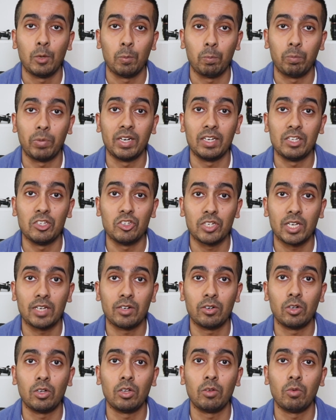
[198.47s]
But in
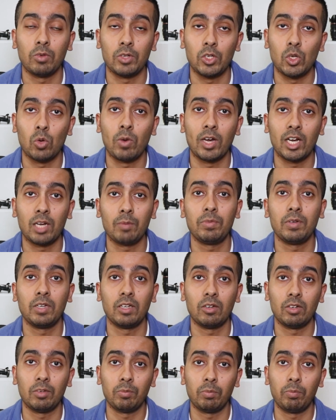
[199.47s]
general, you want to
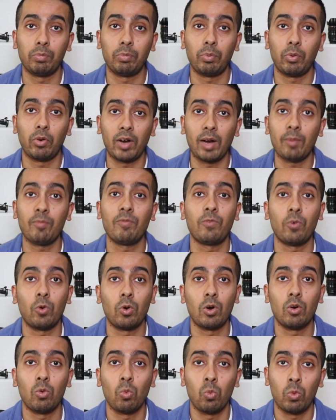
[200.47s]
prep
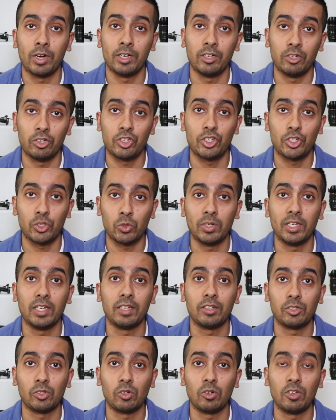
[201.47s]
for what you're
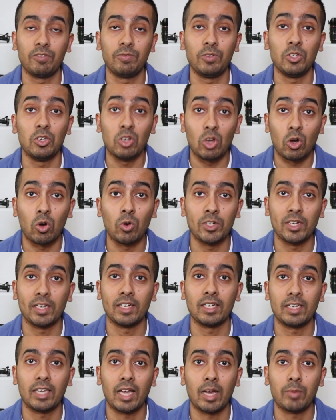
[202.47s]
shooting. So if you know you're
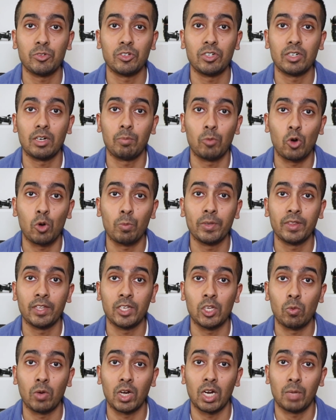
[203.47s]
going to capture a moment that
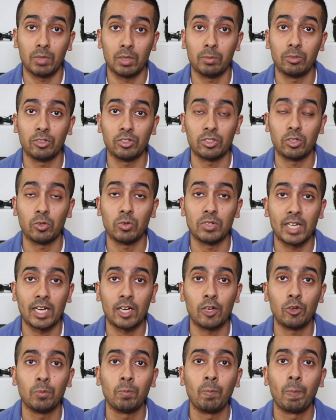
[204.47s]
you want to be able to slow
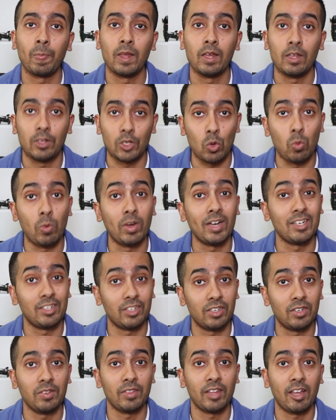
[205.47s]
down, you want to
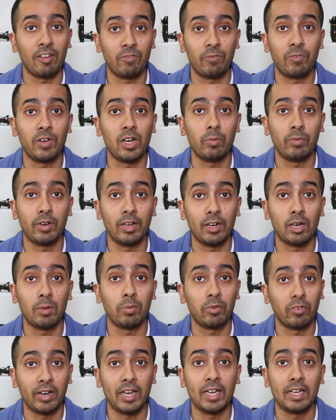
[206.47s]
turn that frame rate
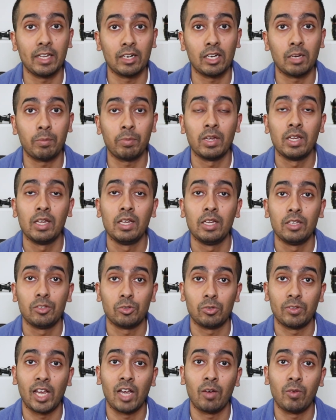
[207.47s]
up, crank it up,
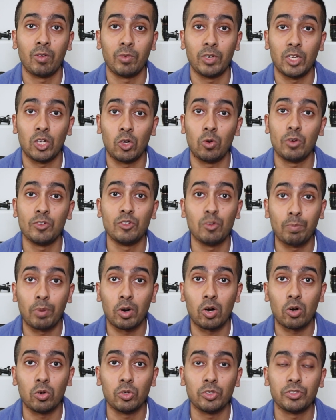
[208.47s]
so that way when you go into
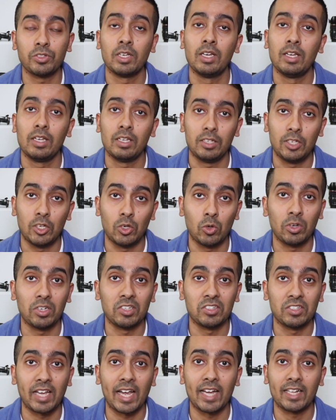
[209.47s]
post, you know
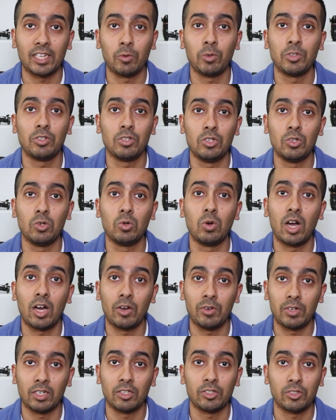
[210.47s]
exactly what to do, how
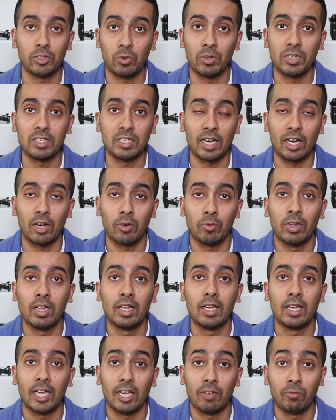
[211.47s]
you're going to slow it down,
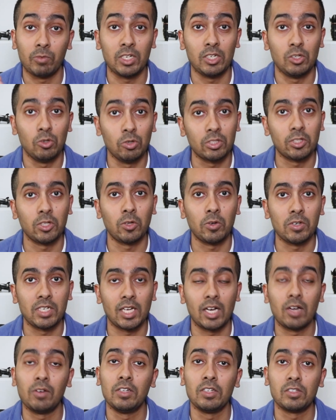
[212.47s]
and when you do slow it
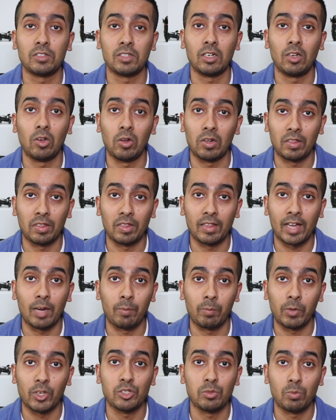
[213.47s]
down, it doesn't look
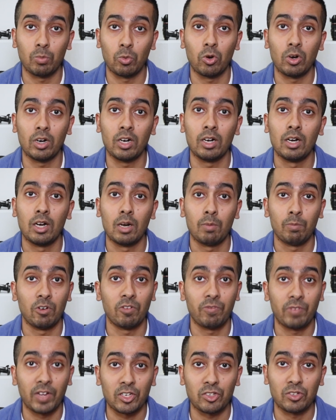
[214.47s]
that much more
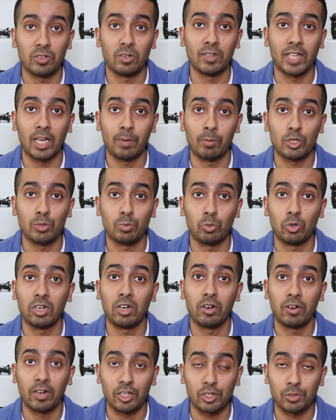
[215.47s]
professional, that much more
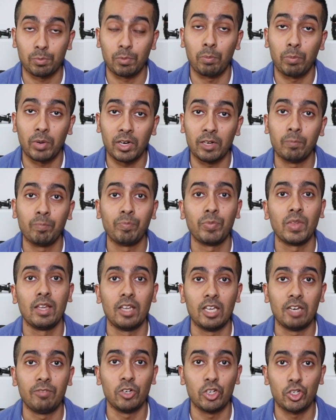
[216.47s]
crisp. But
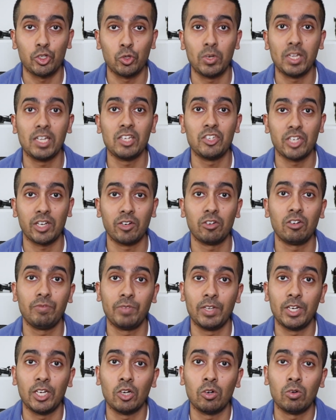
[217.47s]
if you're shooting general
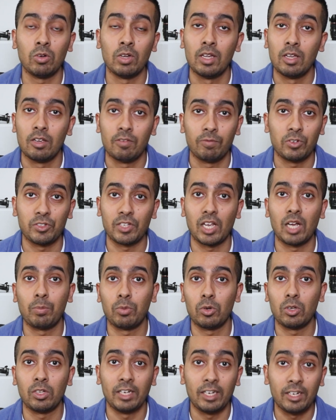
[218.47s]
video, for
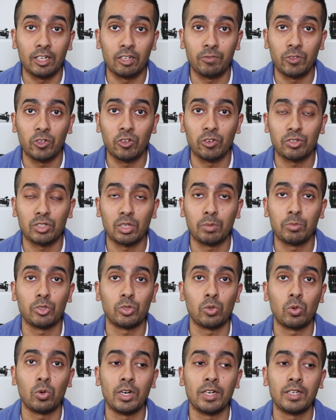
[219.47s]
example, an interview of some
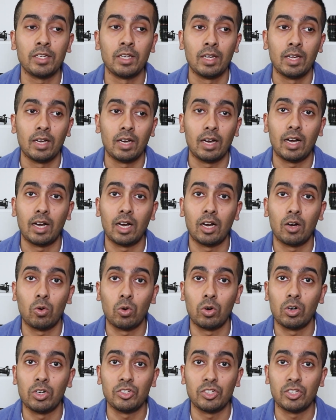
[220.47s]
sort, uh,
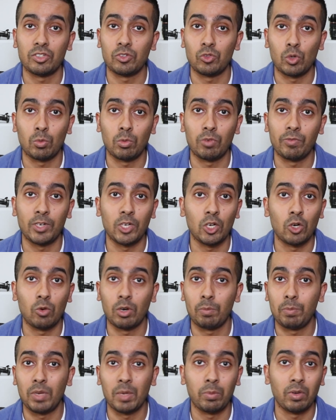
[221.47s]
or just normal video
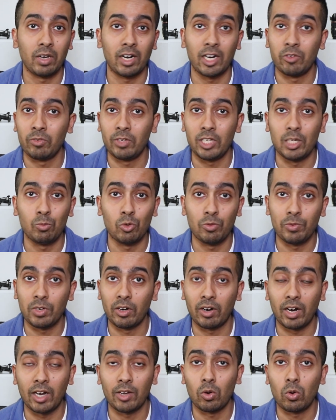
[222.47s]
where people aren't really moving
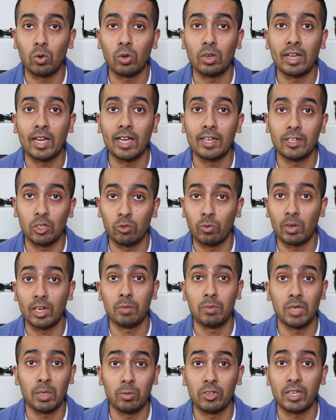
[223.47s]
around a whole lot and you want
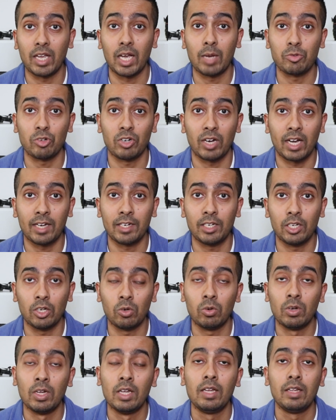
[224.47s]
to be able to capture
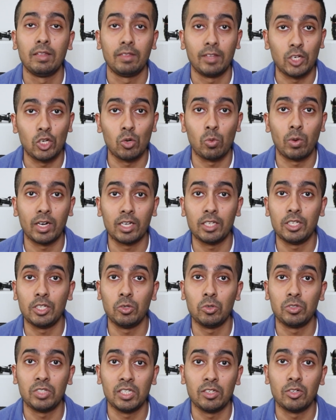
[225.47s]
audio, then you want to
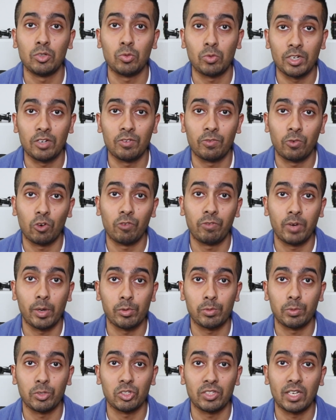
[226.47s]
use either 24
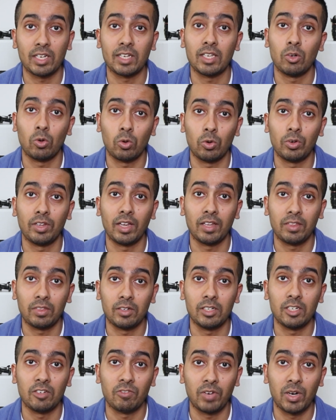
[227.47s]
frames per second or that
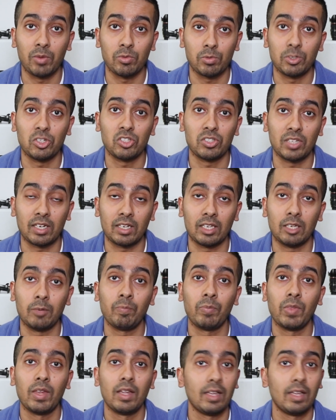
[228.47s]
30 frames per second.